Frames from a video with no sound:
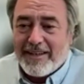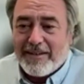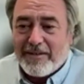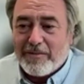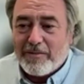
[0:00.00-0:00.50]

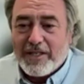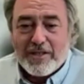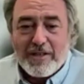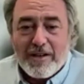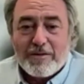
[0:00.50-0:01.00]

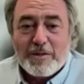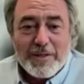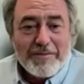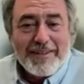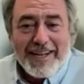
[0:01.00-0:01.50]
Write your
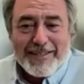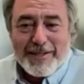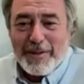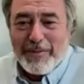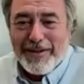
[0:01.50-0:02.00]
congressman,
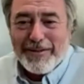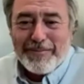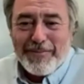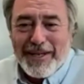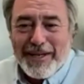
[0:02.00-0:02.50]
ask him about
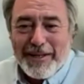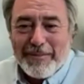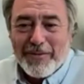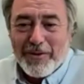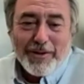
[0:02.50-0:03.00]
it,
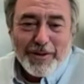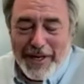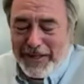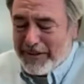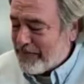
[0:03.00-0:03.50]
or her
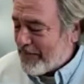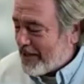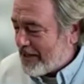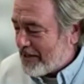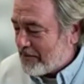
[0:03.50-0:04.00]
about it.
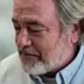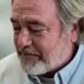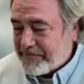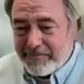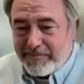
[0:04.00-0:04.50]

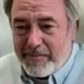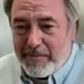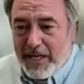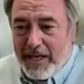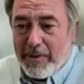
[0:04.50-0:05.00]

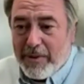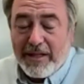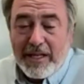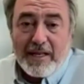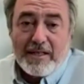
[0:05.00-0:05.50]

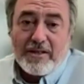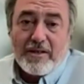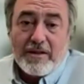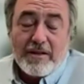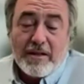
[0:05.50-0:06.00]
But these
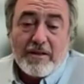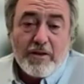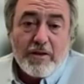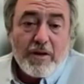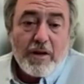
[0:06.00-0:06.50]
are
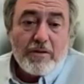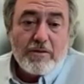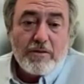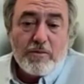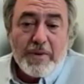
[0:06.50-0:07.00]

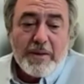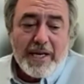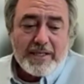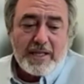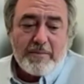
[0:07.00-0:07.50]

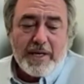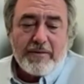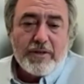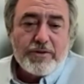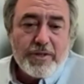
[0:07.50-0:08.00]
minimizing the amount
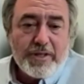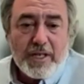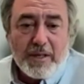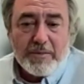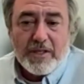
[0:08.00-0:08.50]
of nutrient
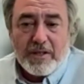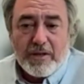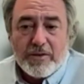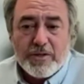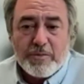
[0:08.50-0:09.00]
that comes into
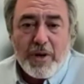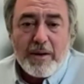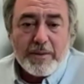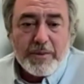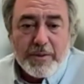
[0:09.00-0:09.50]
the ocean is
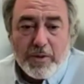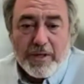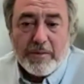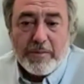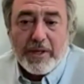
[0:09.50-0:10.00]
probably
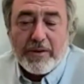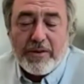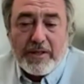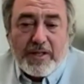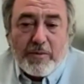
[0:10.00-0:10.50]
one of the bigger
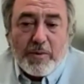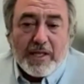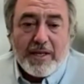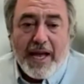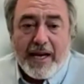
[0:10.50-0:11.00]
things that we
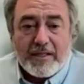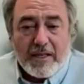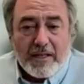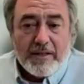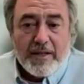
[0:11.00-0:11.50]
can act
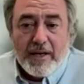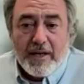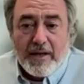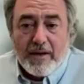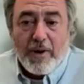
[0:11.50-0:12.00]
on
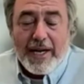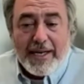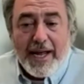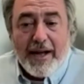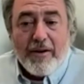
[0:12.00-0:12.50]

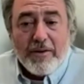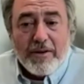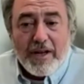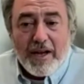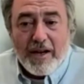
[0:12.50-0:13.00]
right now,
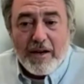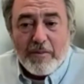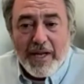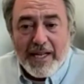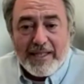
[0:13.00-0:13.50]

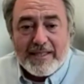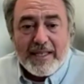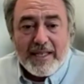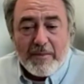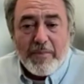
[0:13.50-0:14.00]
and
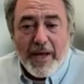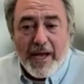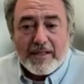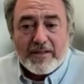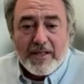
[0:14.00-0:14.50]
see an
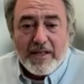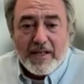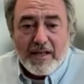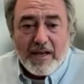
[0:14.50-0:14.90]
impact